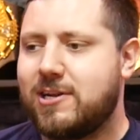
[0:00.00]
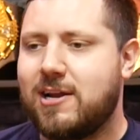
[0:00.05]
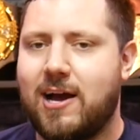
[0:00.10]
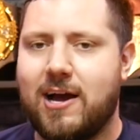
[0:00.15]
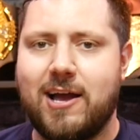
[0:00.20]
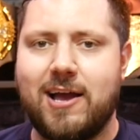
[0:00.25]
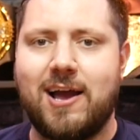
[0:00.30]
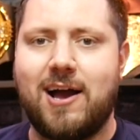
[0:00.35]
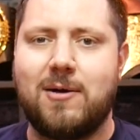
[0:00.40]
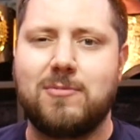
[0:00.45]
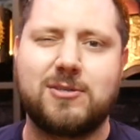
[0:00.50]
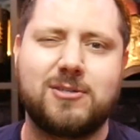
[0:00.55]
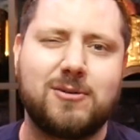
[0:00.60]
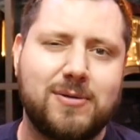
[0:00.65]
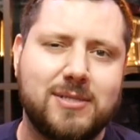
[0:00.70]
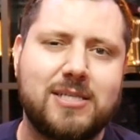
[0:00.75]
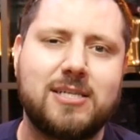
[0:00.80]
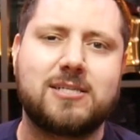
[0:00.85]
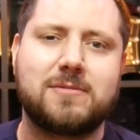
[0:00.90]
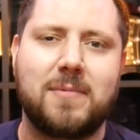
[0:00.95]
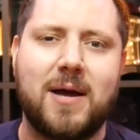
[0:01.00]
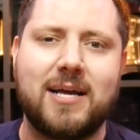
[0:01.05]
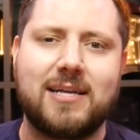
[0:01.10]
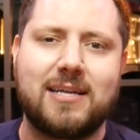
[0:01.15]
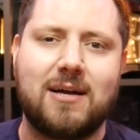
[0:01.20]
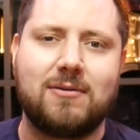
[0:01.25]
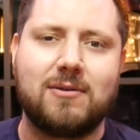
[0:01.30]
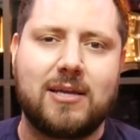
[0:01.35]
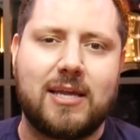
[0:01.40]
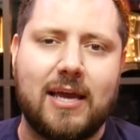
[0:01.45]
I was always a
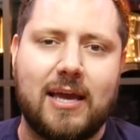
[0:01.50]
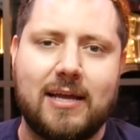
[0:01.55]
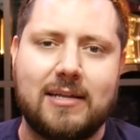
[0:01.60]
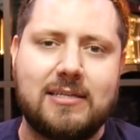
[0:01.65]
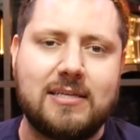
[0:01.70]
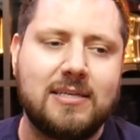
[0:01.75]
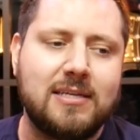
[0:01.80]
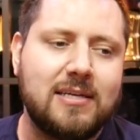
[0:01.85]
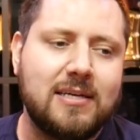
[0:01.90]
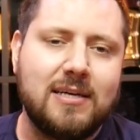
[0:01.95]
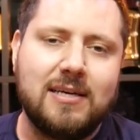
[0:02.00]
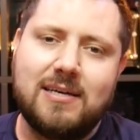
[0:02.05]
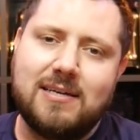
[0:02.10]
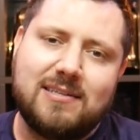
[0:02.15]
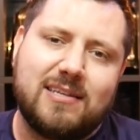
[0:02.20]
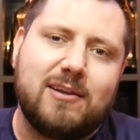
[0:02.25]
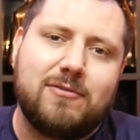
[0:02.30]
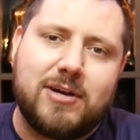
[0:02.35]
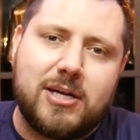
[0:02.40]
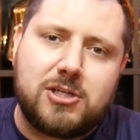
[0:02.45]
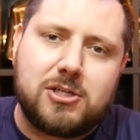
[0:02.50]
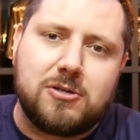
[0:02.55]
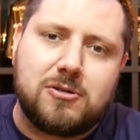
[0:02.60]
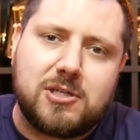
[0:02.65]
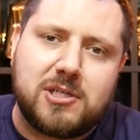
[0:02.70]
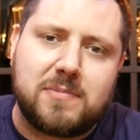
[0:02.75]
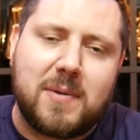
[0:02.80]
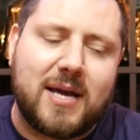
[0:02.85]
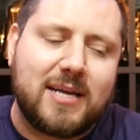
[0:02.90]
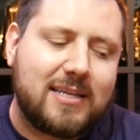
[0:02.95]
SmackDown kid. The original
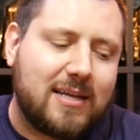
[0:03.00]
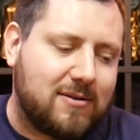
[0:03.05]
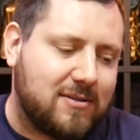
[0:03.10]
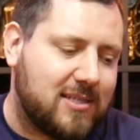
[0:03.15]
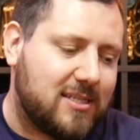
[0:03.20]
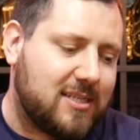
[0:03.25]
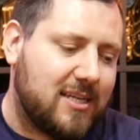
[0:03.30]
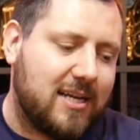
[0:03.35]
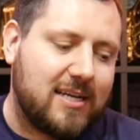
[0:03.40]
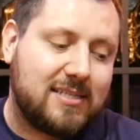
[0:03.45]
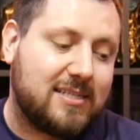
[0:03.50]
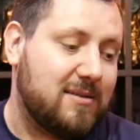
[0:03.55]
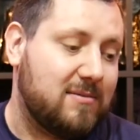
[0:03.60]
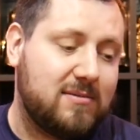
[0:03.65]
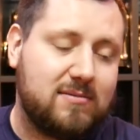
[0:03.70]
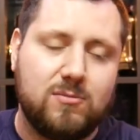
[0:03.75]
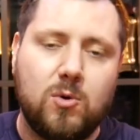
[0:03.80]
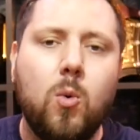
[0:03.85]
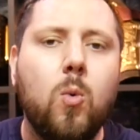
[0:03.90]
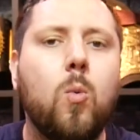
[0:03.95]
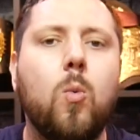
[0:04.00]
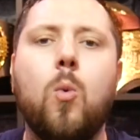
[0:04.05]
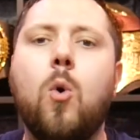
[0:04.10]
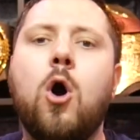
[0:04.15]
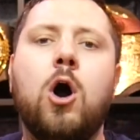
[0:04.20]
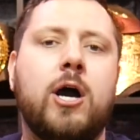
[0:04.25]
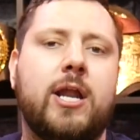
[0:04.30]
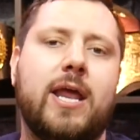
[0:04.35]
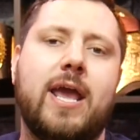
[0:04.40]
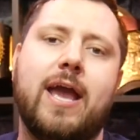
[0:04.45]
SmackDown 6,
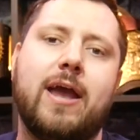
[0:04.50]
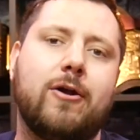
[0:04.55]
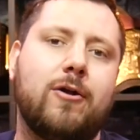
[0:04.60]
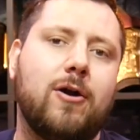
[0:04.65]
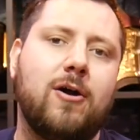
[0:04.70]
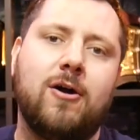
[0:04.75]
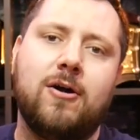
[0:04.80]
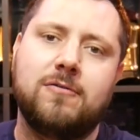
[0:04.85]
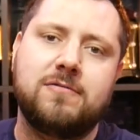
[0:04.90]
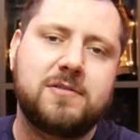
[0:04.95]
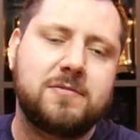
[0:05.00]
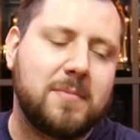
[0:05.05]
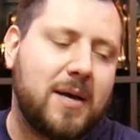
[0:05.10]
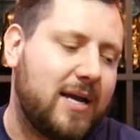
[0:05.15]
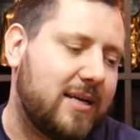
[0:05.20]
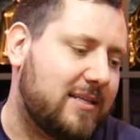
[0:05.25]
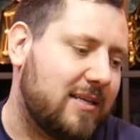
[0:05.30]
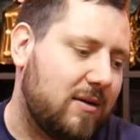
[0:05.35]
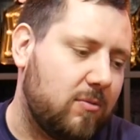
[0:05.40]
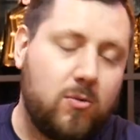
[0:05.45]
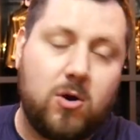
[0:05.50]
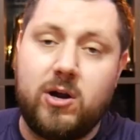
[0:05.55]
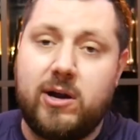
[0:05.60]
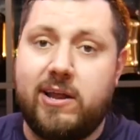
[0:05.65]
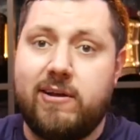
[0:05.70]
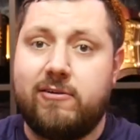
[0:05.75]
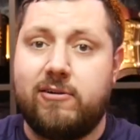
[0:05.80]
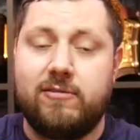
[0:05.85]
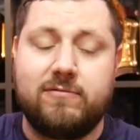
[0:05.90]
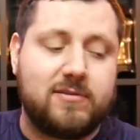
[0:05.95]
what an era of SmackDown, what an
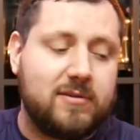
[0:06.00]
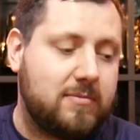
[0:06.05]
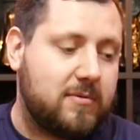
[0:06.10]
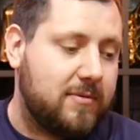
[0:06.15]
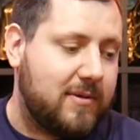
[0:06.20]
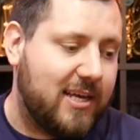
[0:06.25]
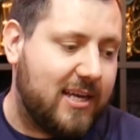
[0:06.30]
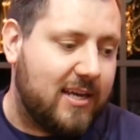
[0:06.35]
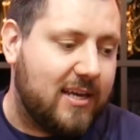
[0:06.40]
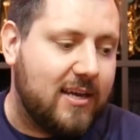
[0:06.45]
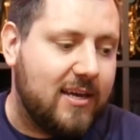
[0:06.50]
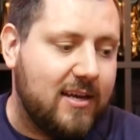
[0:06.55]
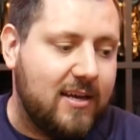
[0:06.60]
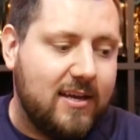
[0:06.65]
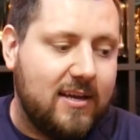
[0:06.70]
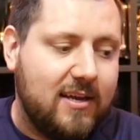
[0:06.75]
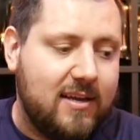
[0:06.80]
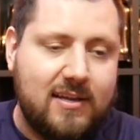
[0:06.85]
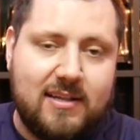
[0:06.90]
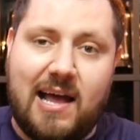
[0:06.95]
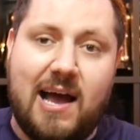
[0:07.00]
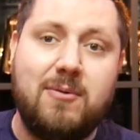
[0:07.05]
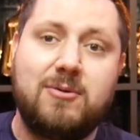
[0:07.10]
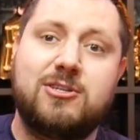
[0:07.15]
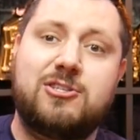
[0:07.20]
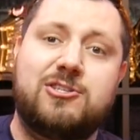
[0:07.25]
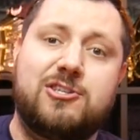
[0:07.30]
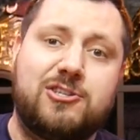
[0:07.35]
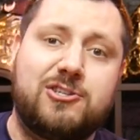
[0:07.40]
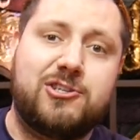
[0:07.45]
era of WWE. Now
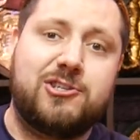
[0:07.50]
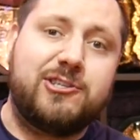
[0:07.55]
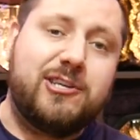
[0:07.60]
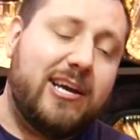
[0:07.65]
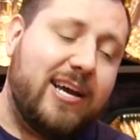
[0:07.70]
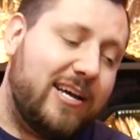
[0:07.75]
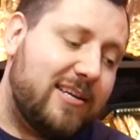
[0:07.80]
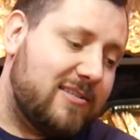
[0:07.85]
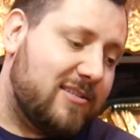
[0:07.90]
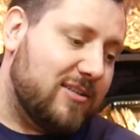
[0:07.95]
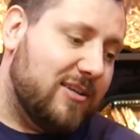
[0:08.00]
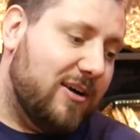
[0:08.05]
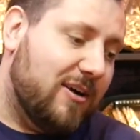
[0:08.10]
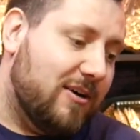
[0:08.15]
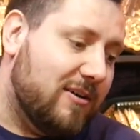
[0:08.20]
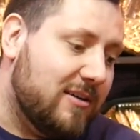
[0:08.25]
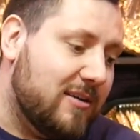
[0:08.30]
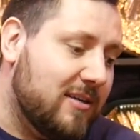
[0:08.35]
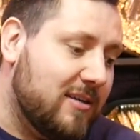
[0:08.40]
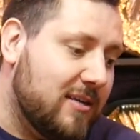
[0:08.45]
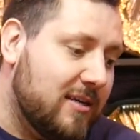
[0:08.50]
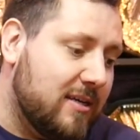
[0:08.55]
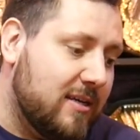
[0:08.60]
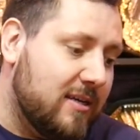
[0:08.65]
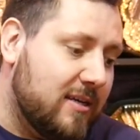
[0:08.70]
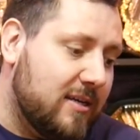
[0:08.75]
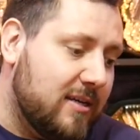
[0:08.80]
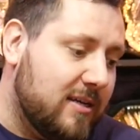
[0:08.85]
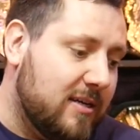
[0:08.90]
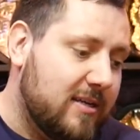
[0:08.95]
it's just shit, so
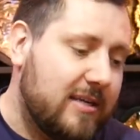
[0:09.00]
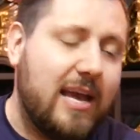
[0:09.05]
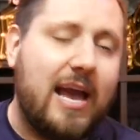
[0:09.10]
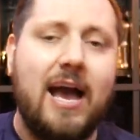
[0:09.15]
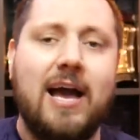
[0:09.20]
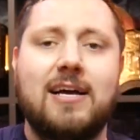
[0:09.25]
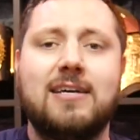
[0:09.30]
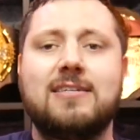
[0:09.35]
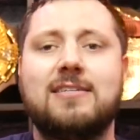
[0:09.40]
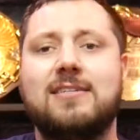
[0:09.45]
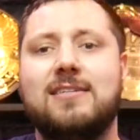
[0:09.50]
yeah.